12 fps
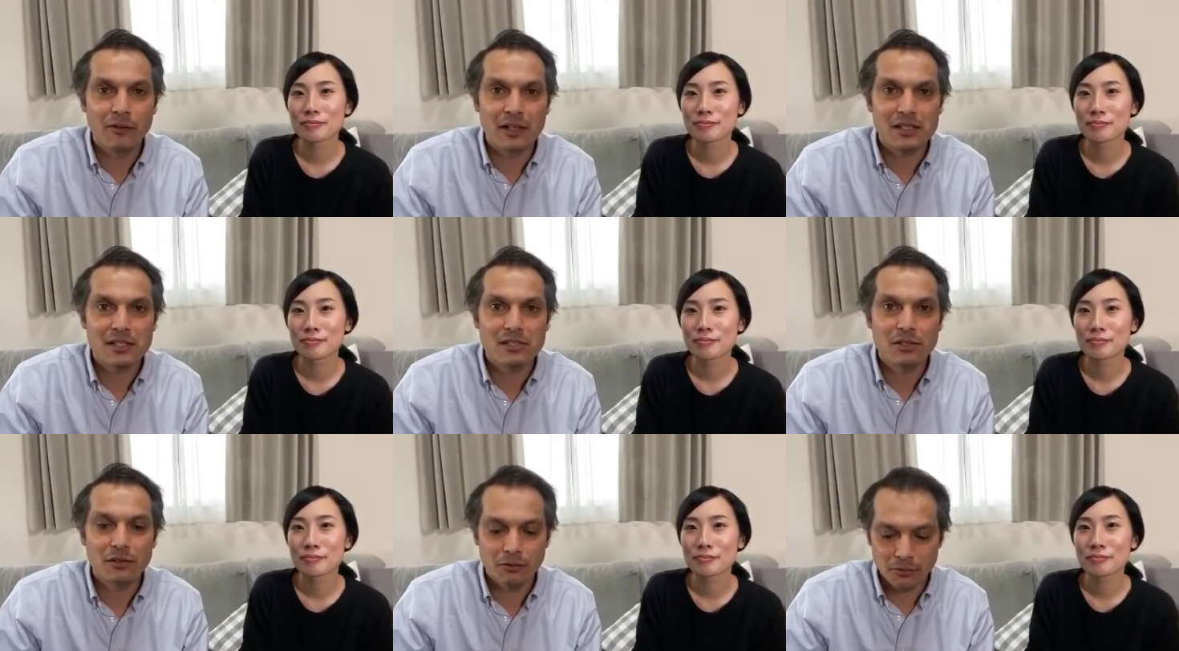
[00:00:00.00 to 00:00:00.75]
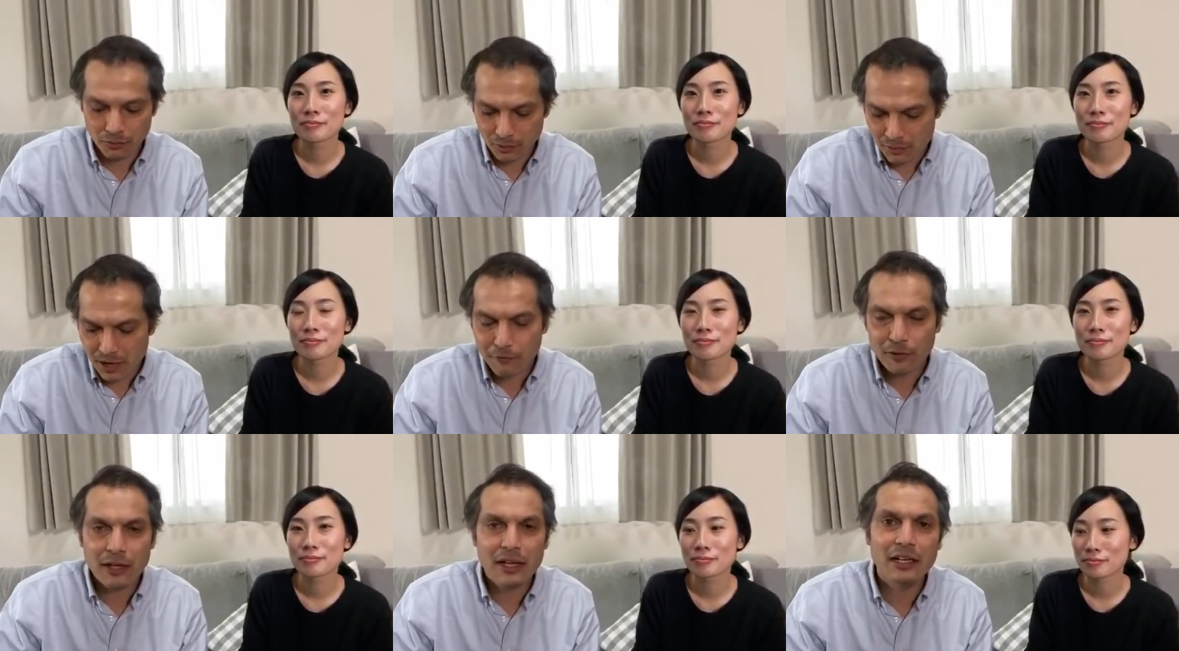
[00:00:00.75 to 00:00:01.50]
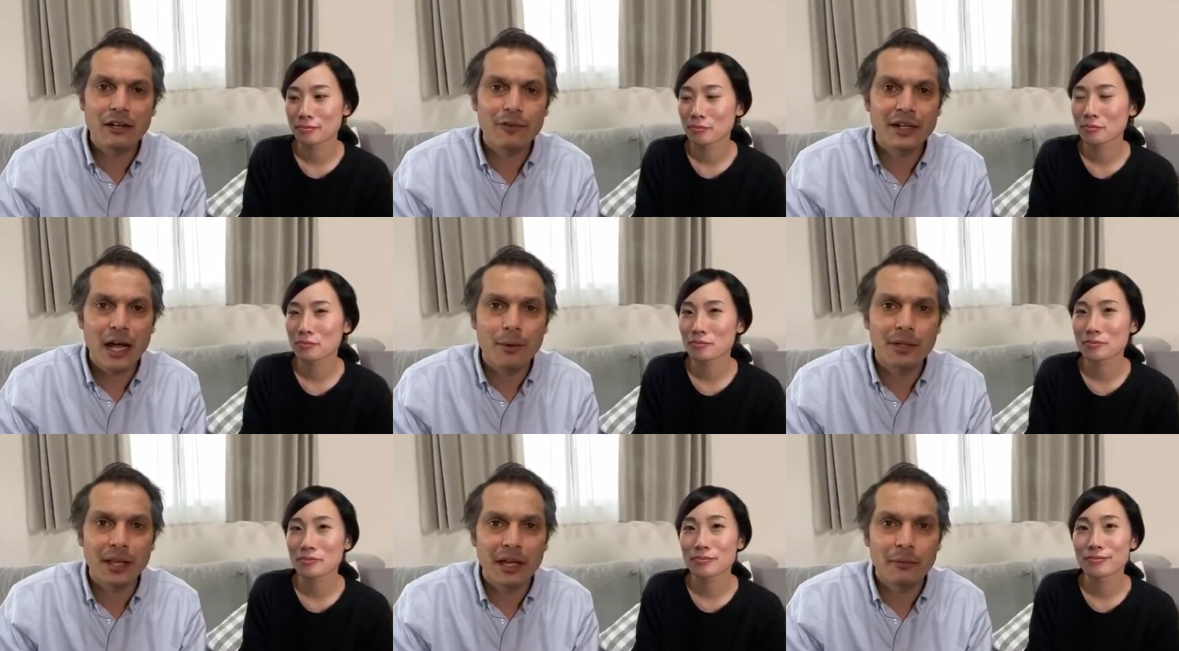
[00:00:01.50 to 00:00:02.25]
Speaker 1: of us. So we may forget it every
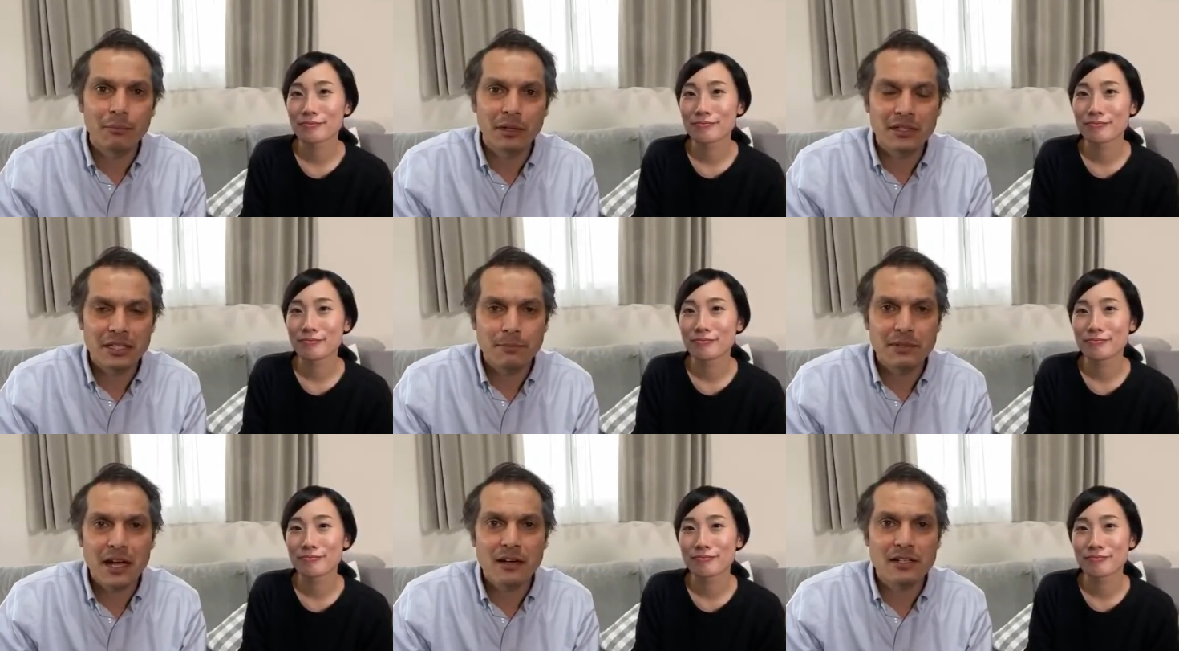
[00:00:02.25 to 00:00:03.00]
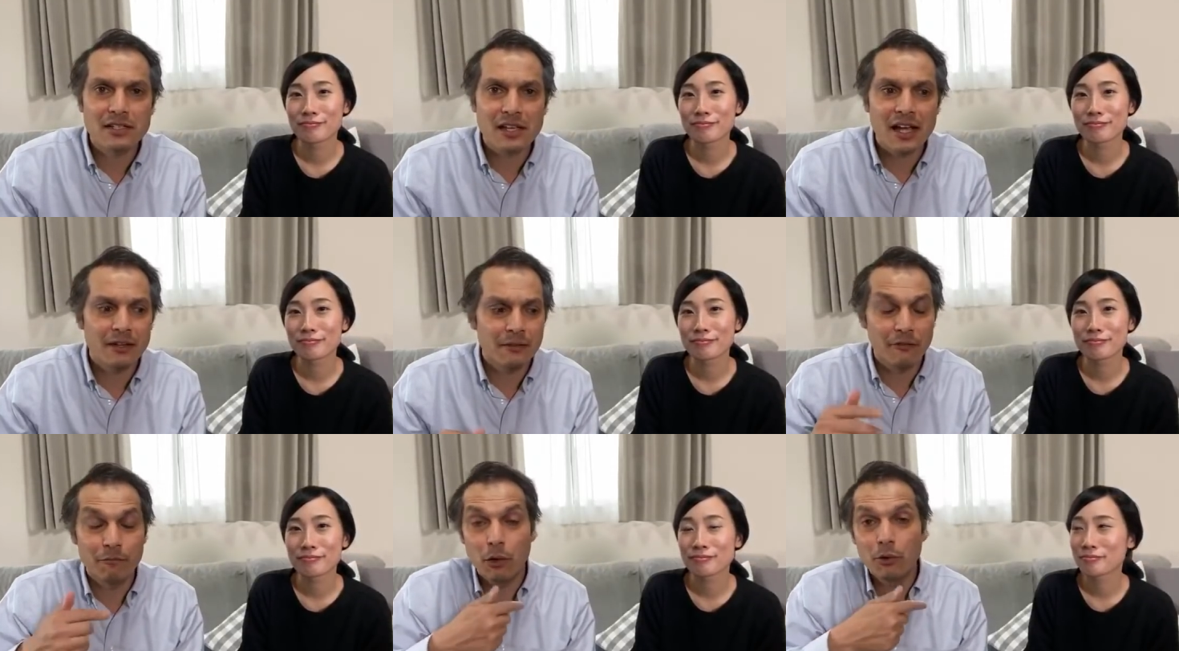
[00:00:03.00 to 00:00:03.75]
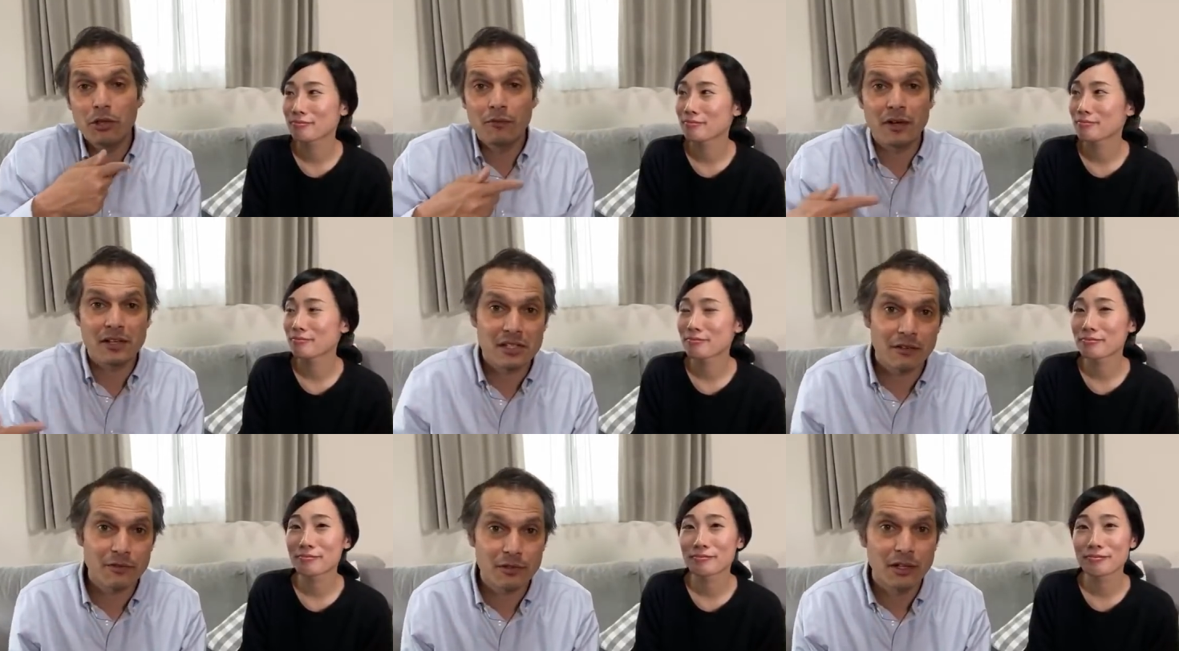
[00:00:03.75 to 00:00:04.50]
now and then, but deep down inside of both of
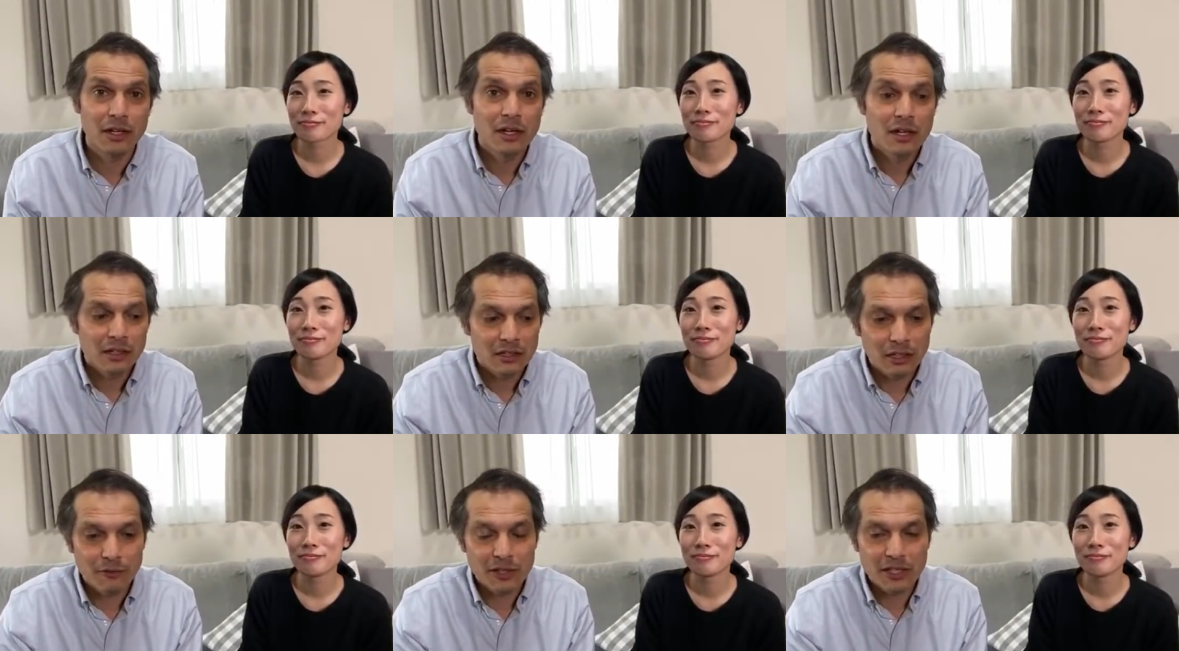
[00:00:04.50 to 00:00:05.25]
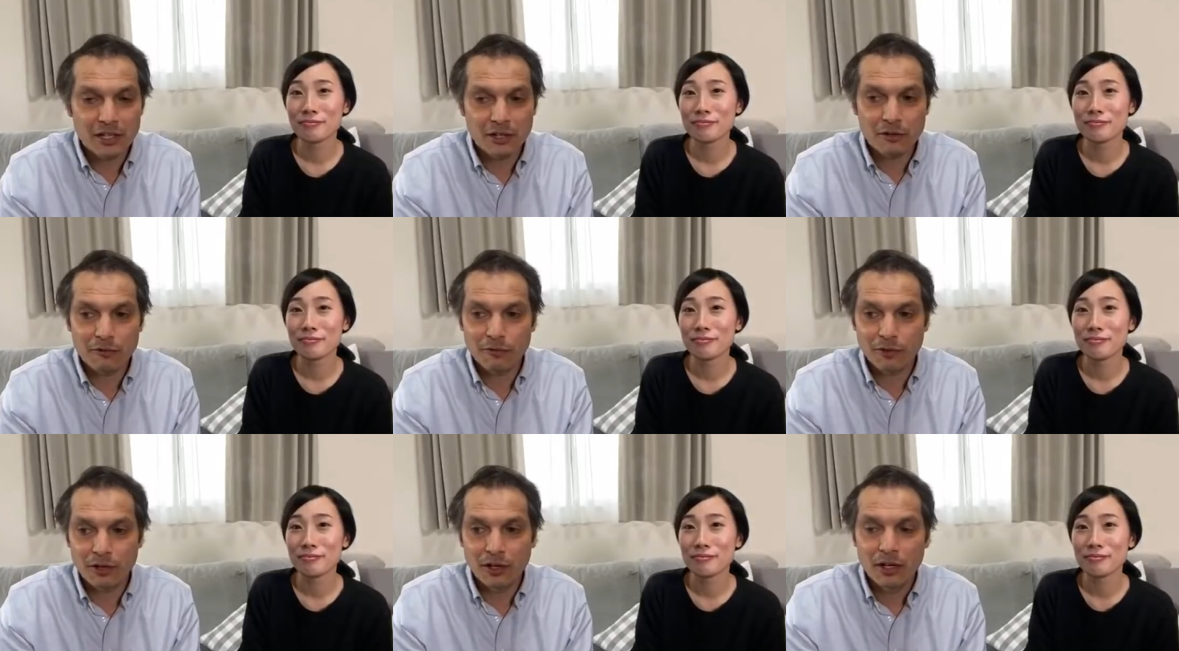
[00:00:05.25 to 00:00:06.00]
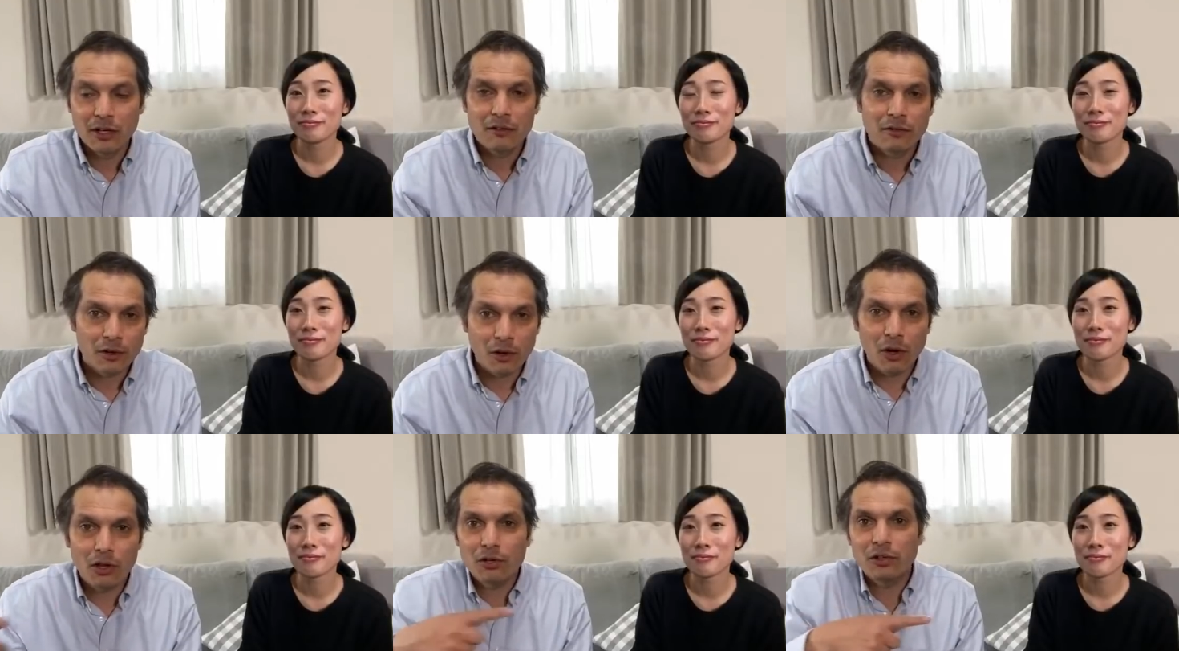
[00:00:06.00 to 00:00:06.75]
us, after living here for
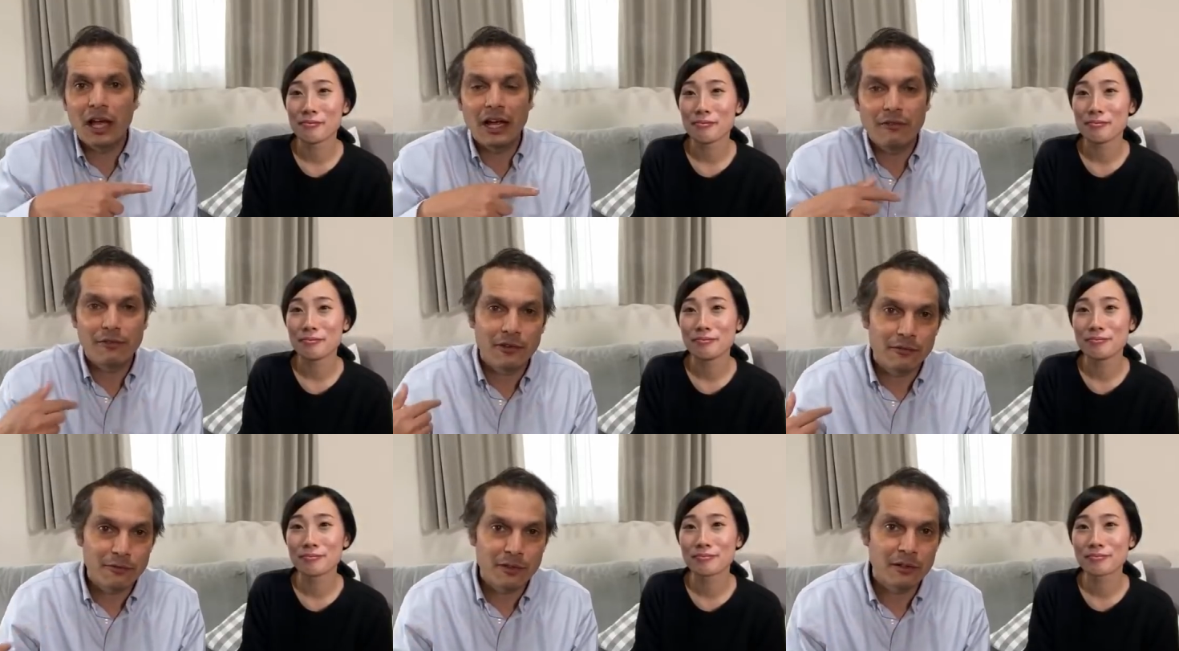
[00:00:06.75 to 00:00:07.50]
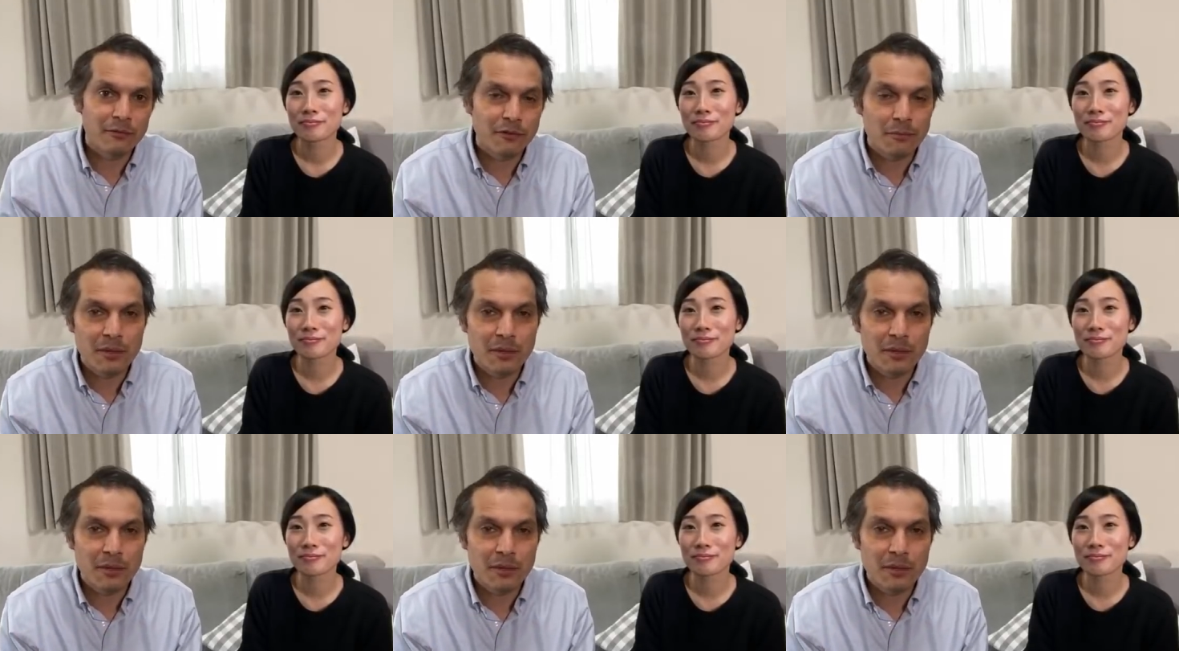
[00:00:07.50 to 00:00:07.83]
all her life and for